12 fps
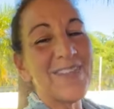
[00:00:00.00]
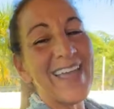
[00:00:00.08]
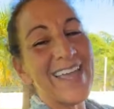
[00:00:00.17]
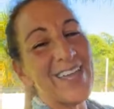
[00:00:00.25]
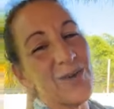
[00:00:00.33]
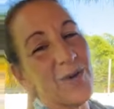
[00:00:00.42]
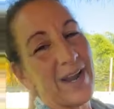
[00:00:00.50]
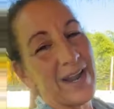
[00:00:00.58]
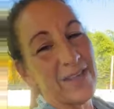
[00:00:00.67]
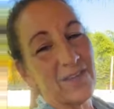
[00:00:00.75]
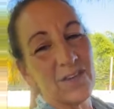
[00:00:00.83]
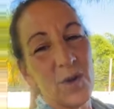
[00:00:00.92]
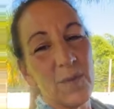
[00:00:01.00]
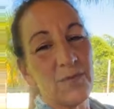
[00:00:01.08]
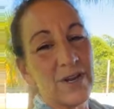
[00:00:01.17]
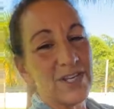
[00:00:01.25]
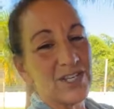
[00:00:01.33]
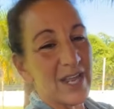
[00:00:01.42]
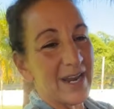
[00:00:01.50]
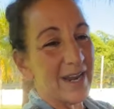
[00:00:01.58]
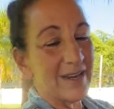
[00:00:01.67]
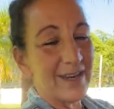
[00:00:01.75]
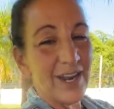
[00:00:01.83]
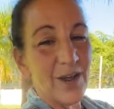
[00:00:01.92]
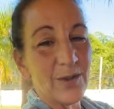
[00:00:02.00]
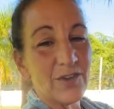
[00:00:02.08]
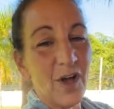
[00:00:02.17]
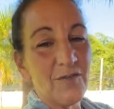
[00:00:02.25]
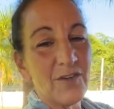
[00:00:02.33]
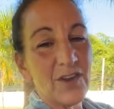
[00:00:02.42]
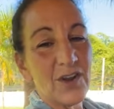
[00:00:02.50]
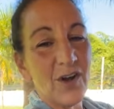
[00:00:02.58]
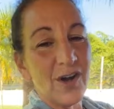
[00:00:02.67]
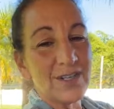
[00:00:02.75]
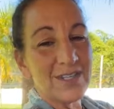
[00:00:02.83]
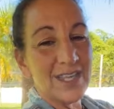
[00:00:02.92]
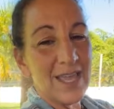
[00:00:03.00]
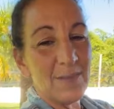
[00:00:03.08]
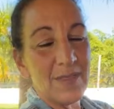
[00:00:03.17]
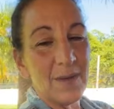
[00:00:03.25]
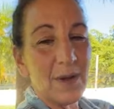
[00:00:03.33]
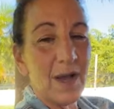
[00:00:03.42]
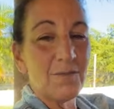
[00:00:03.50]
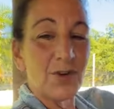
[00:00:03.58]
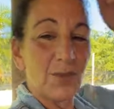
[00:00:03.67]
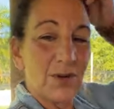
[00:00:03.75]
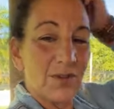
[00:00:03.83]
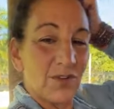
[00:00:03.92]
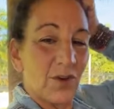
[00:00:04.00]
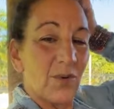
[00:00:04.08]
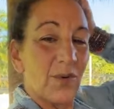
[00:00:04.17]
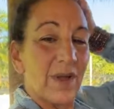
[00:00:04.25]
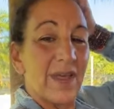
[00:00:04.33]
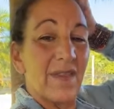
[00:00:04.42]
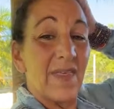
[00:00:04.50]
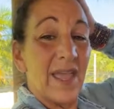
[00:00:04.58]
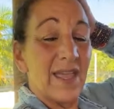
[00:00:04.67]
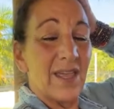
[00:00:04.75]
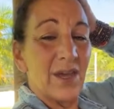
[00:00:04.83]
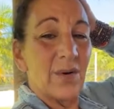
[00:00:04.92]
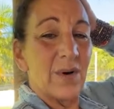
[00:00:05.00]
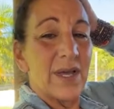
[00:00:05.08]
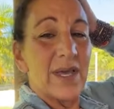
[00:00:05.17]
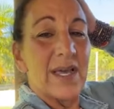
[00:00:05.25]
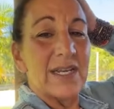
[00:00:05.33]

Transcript: Thank you, honey. So appreciate it. You know, it's all for the dogs and keeping them comfortable. So thank you.